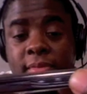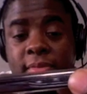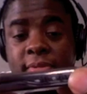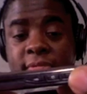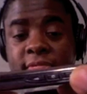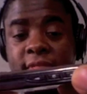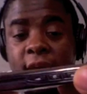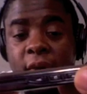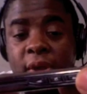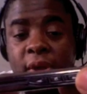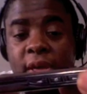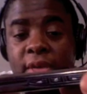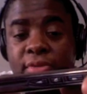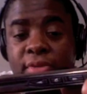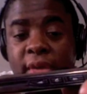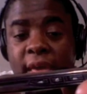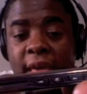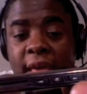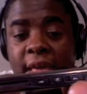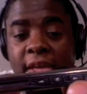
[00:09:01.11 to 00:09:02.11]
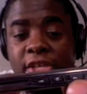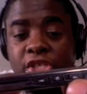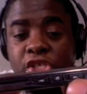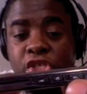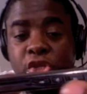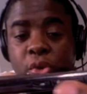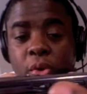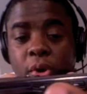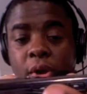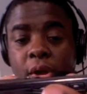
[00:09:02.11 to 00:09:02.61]
There is a
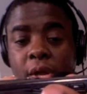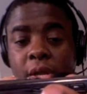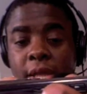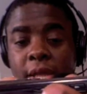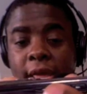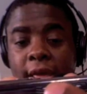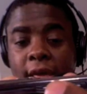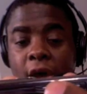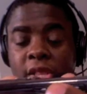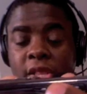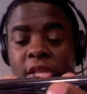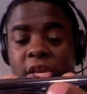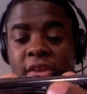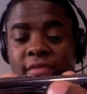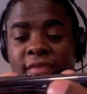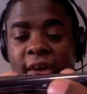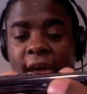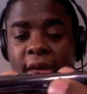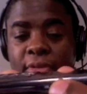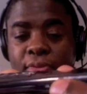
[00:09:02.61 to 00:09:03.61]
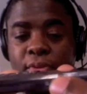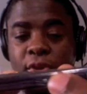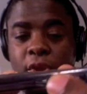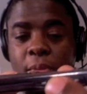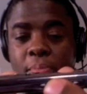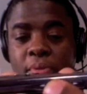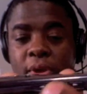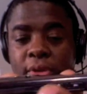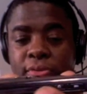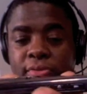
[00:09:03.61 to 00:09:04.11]
sure click on the device when you
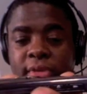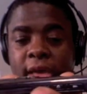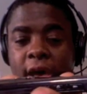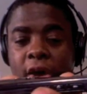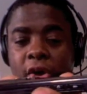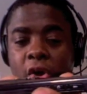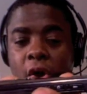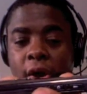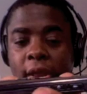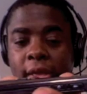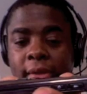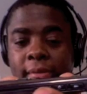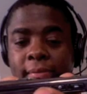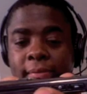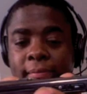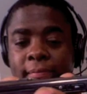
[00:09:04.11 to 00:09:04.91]
press down on it.